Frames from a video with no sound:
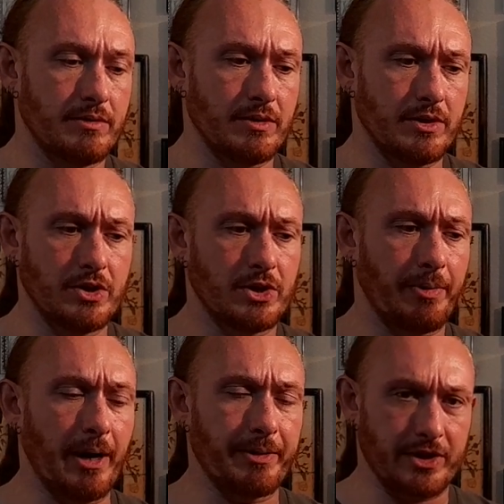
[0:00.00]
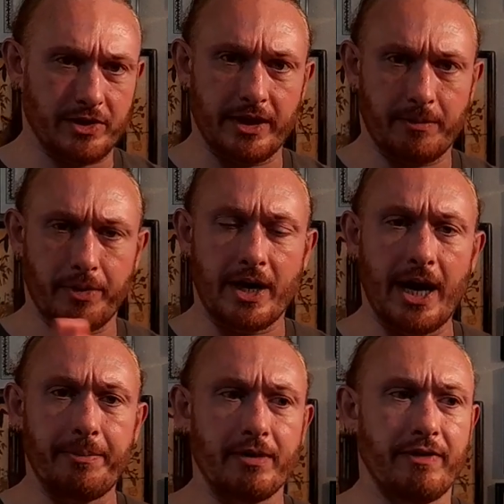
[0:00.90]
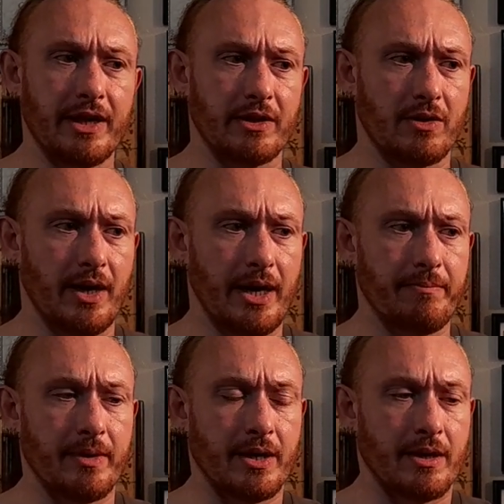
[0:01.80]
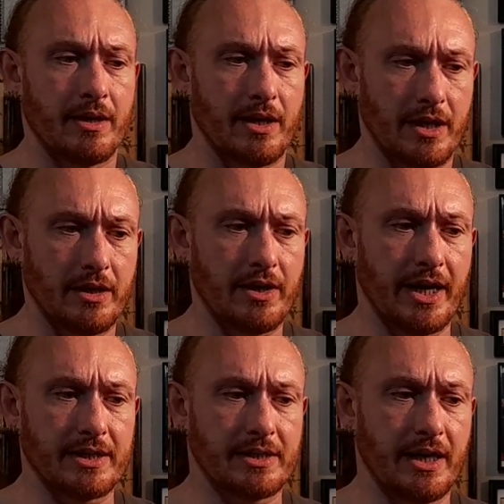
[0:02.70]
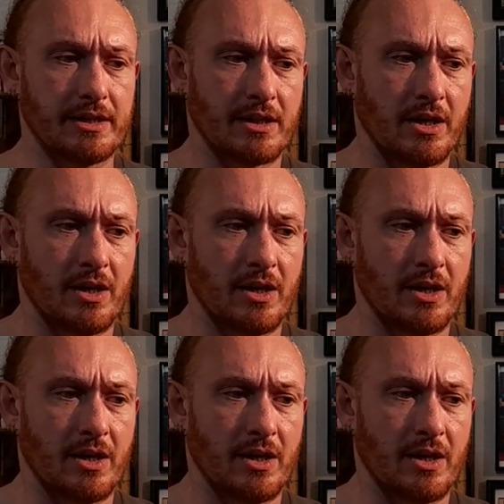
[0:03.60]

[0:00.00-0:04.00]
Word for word: to population, like the per capita violent crime in the United States,